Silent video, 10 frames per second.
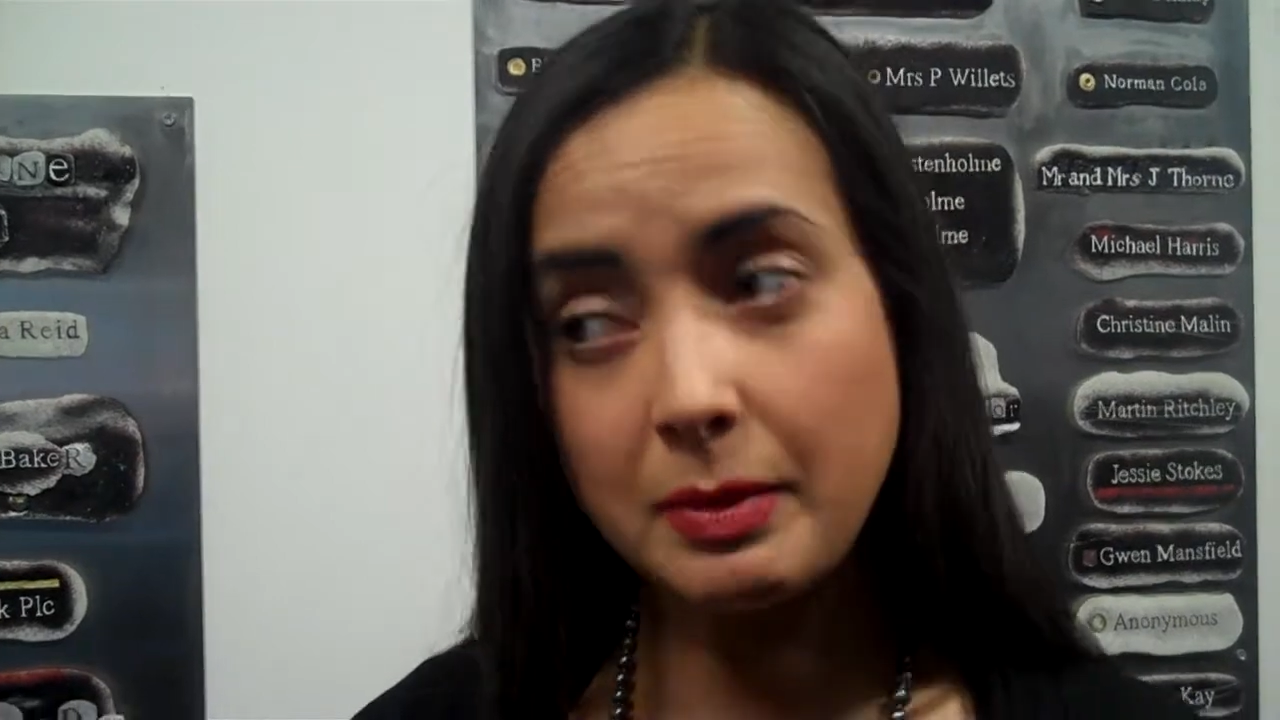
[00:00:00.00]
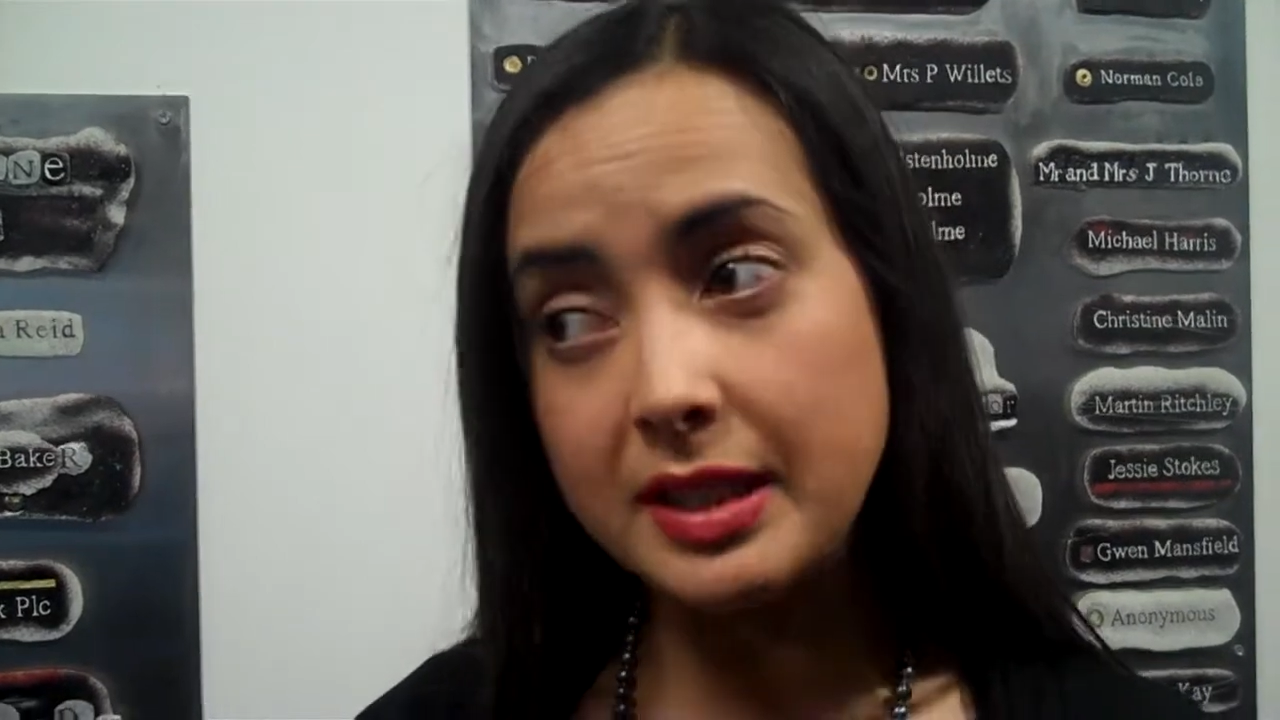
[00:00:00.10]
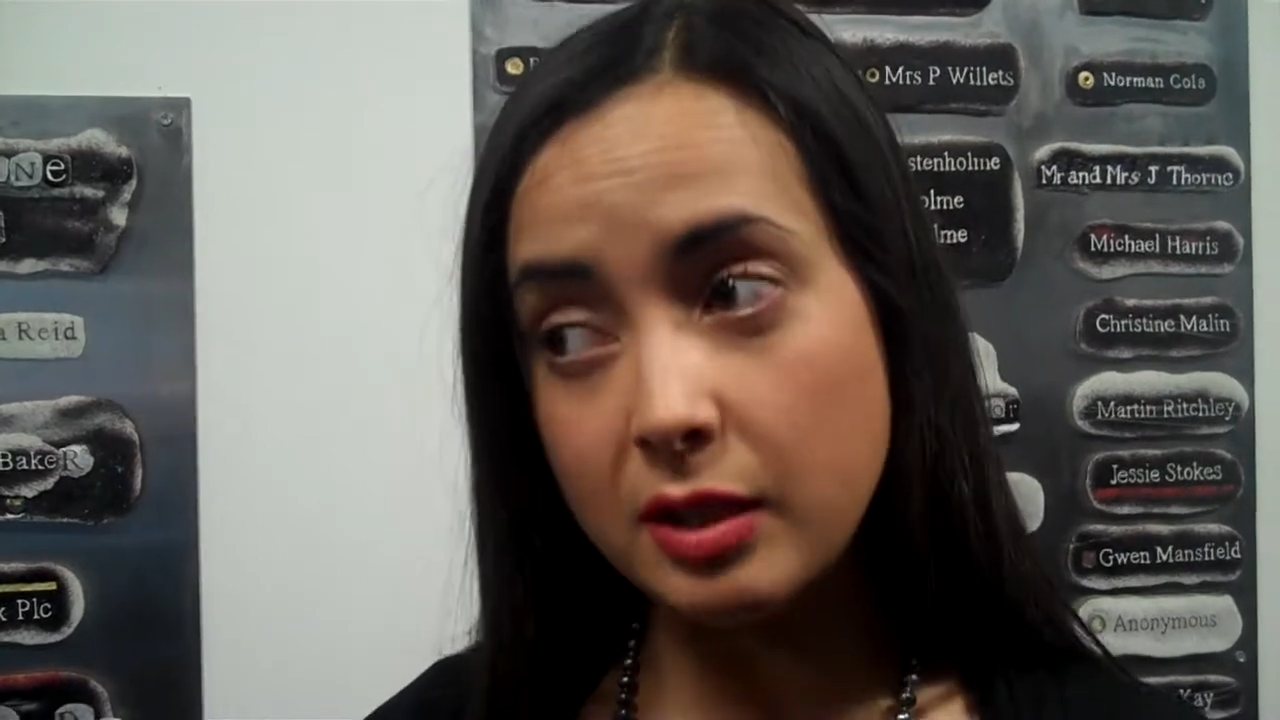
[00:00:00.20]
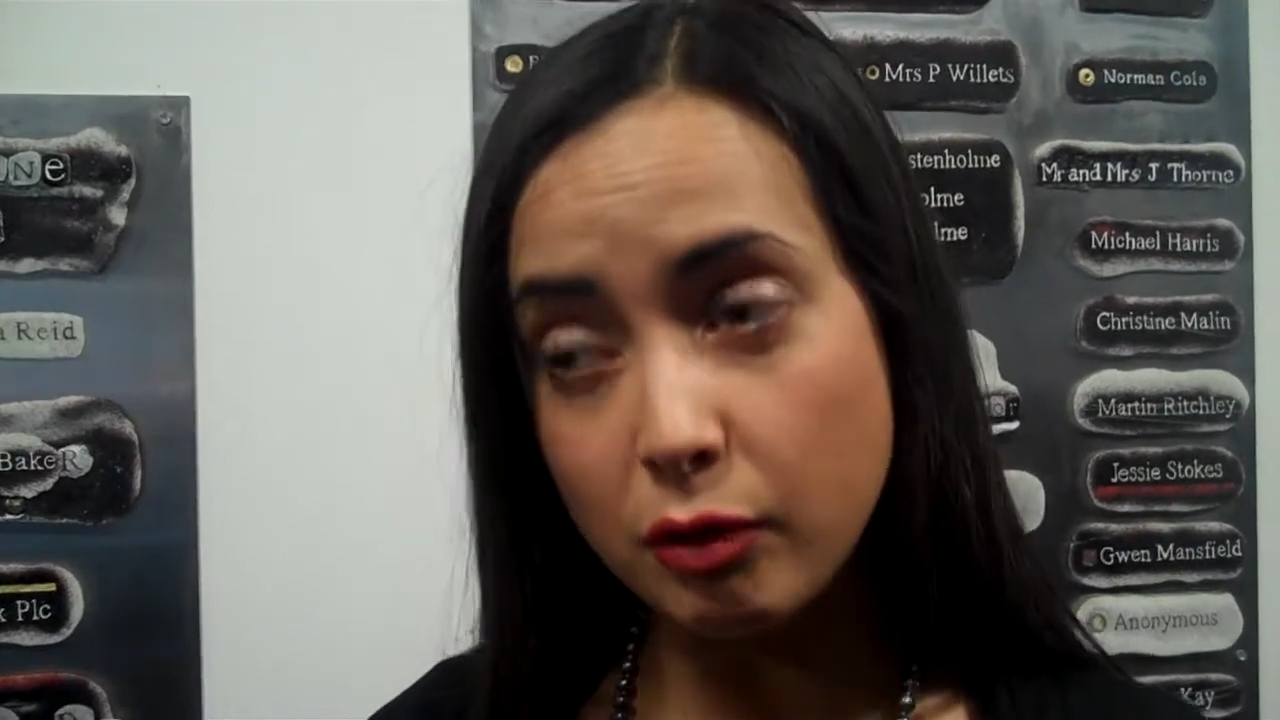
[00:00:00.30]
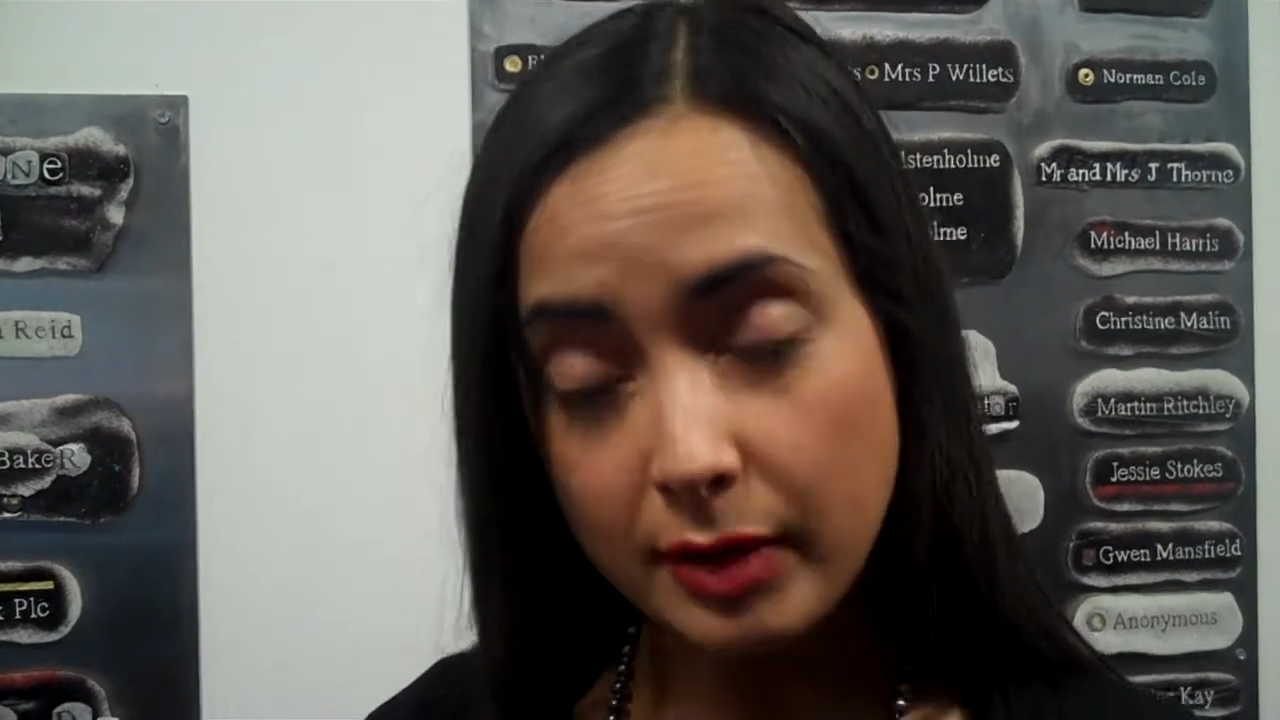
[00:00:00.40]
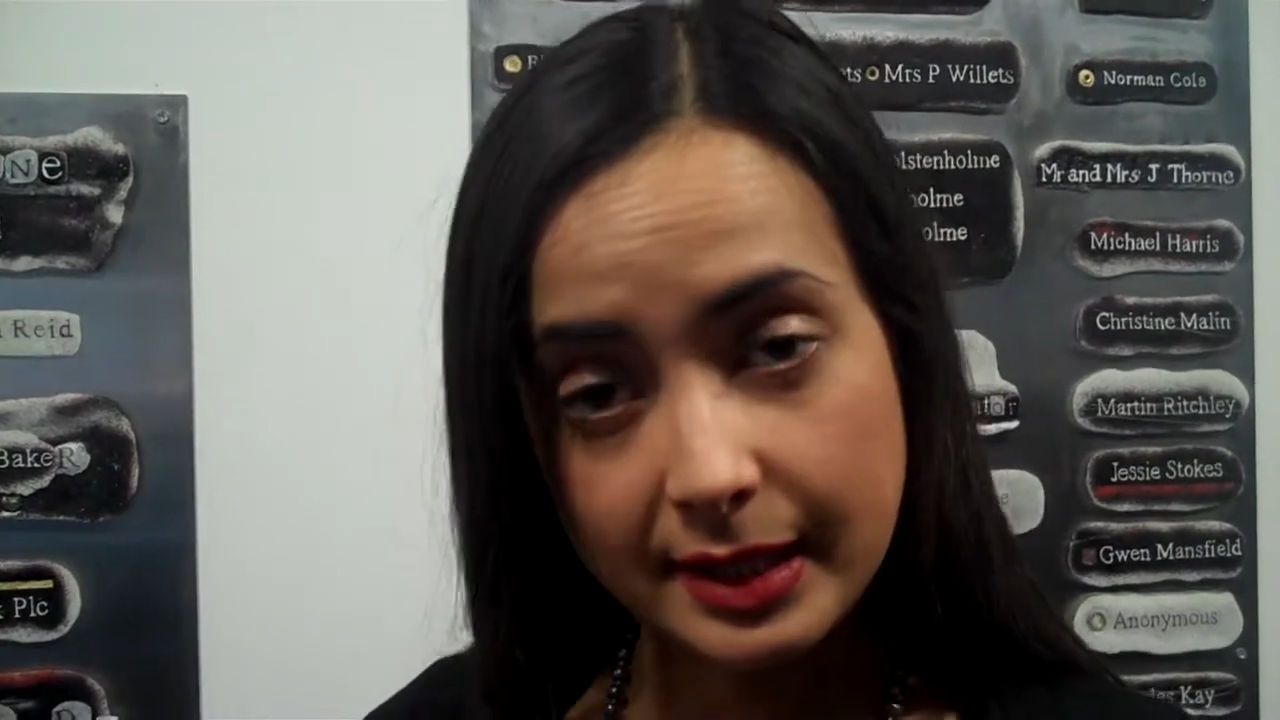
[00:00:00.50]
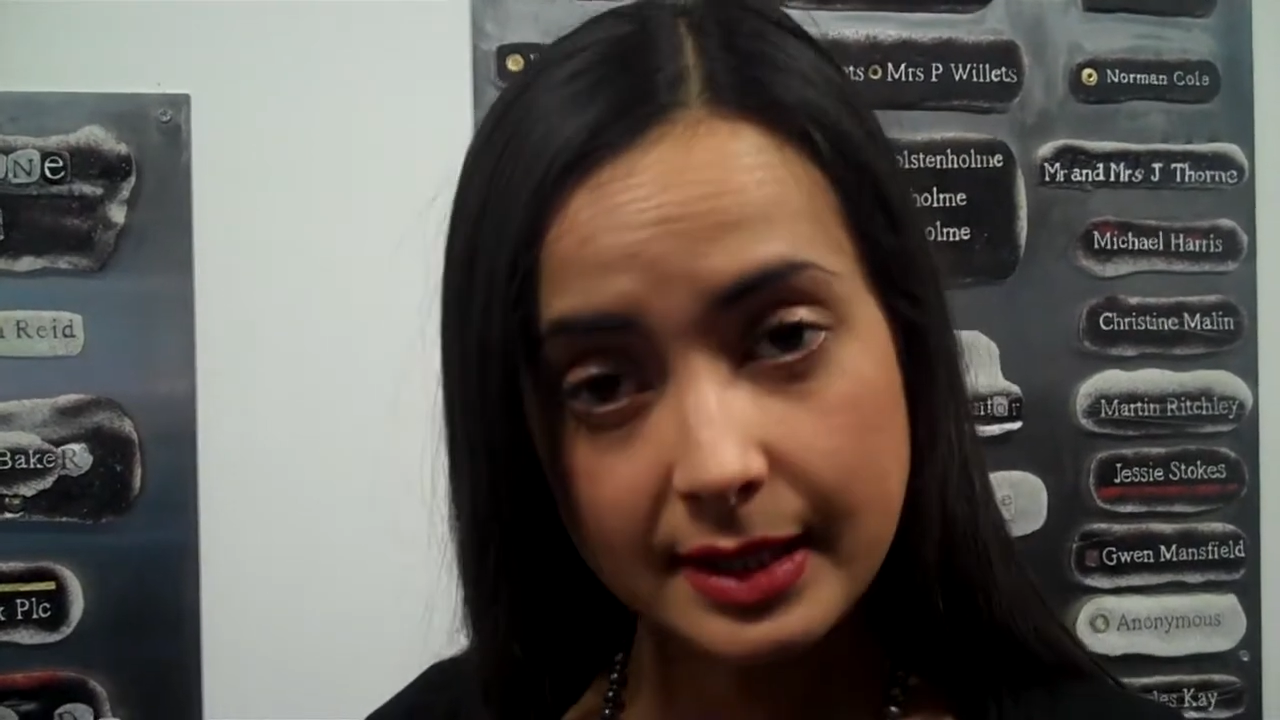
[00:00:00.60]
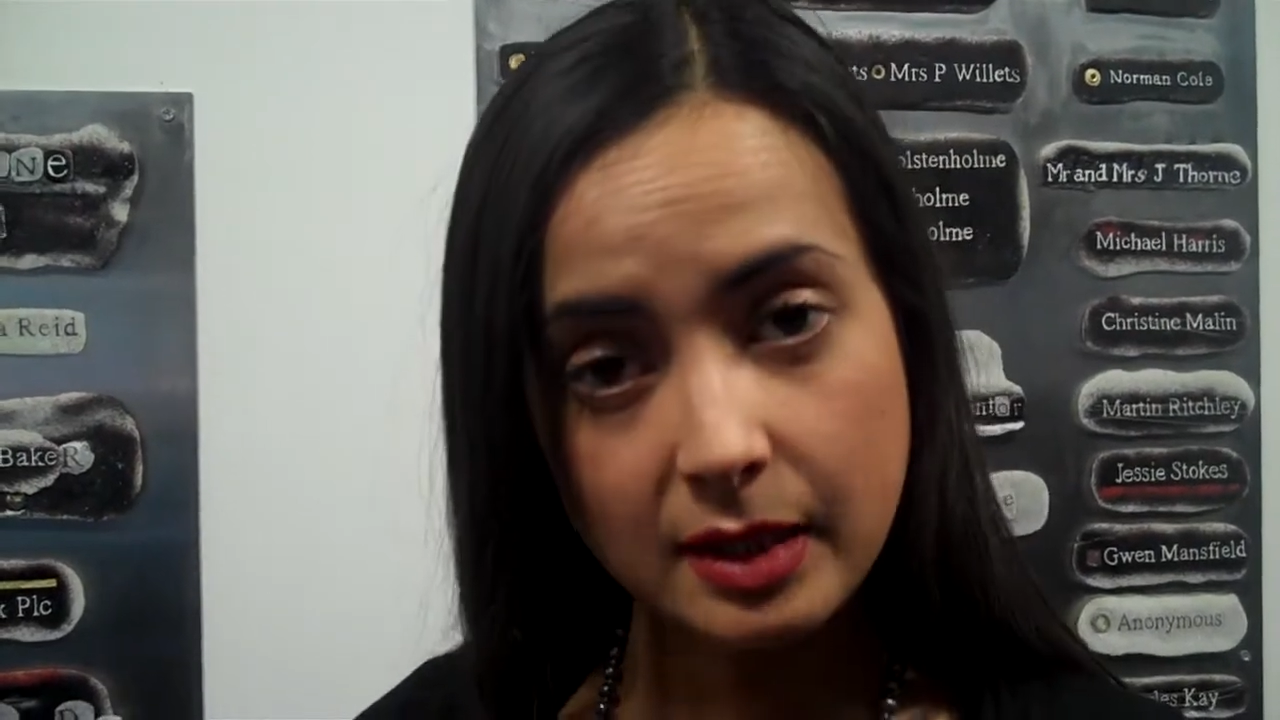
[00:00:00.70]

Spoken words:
a meet and greet